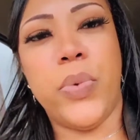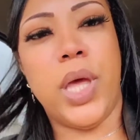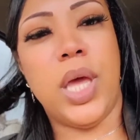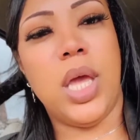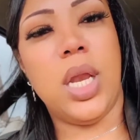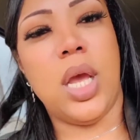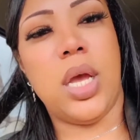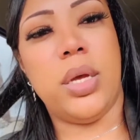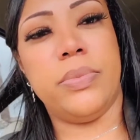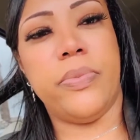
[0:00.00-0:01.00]
would
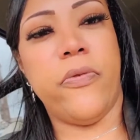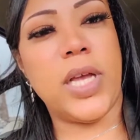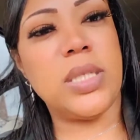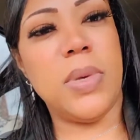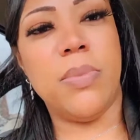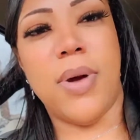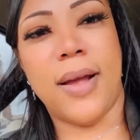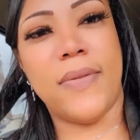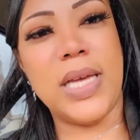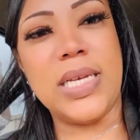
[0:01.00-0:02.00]
um, fix me
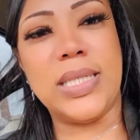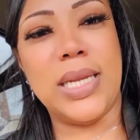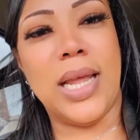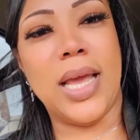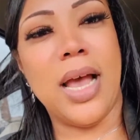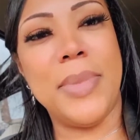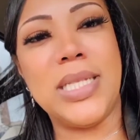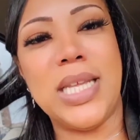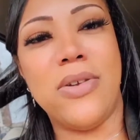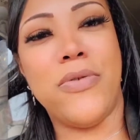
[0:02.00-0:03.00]
breakfast and then come
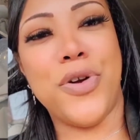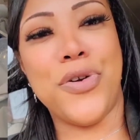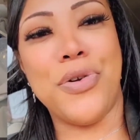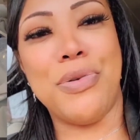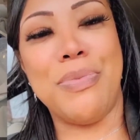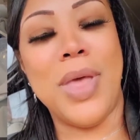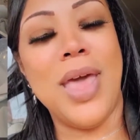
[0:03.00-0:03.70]
into the room